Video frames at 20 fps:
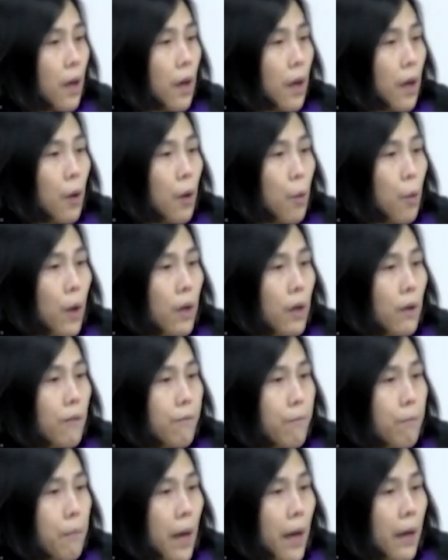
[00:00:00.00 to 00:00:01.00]
uh, one
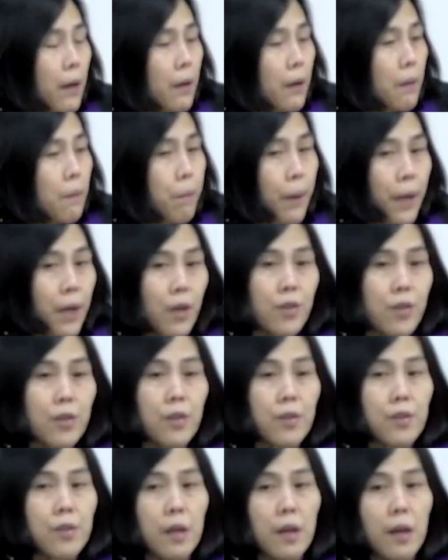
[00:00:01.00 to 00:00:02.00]
of my
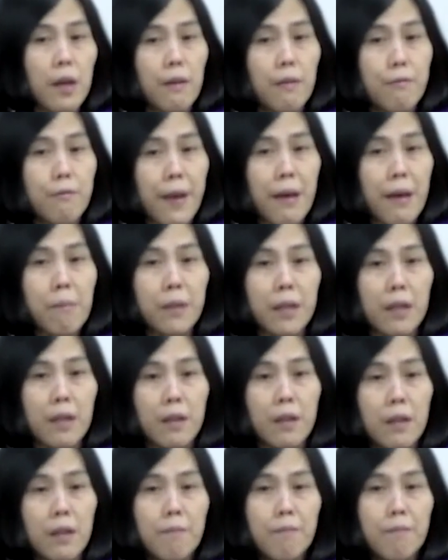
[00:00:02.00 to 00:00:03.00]
patient's uh, family
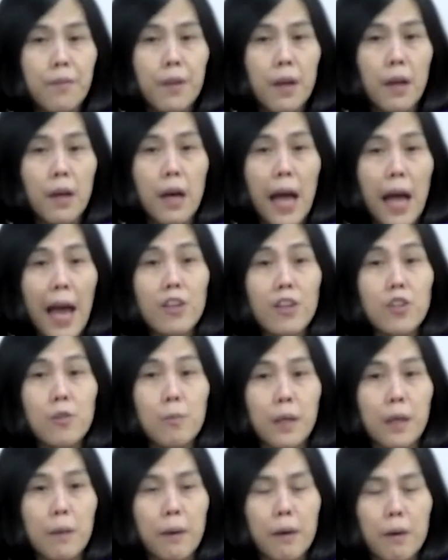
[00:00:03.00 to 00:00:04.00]
uh, asked
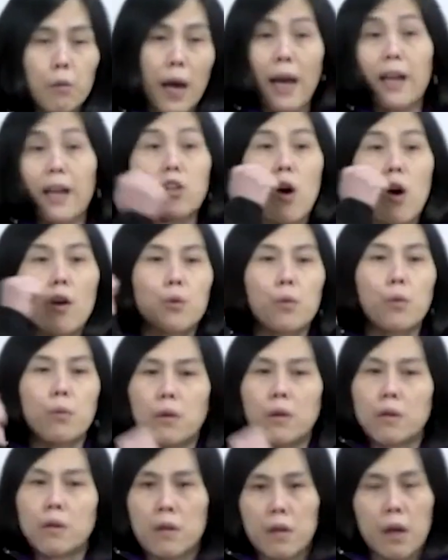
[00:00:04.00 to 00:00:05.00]
me, I talked
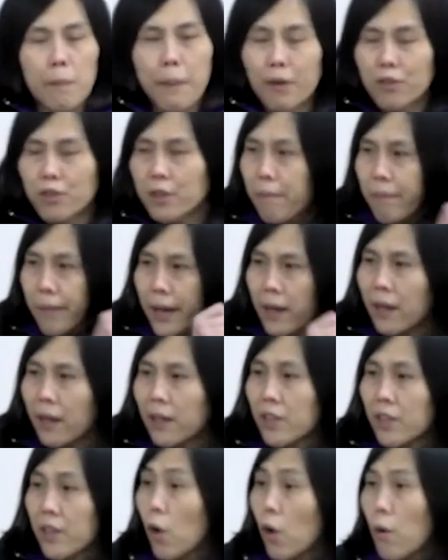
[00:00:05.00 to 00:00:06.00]
to her about something
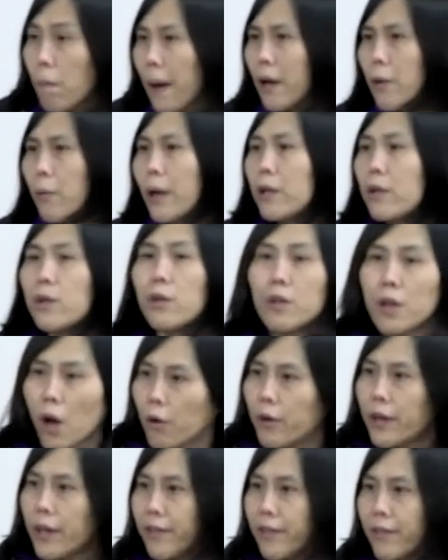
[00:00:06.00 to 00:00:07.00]
and she said, oh, by the way, do you
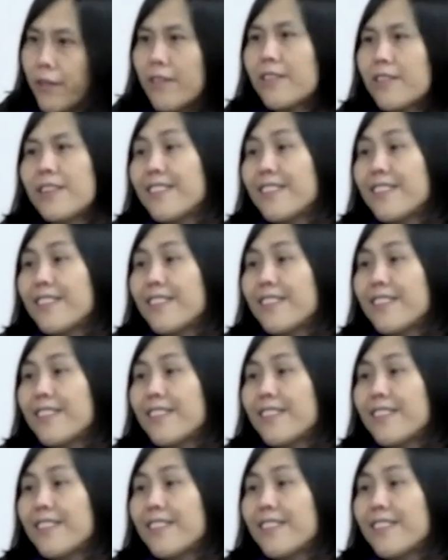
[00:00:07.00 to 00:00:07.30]
know this?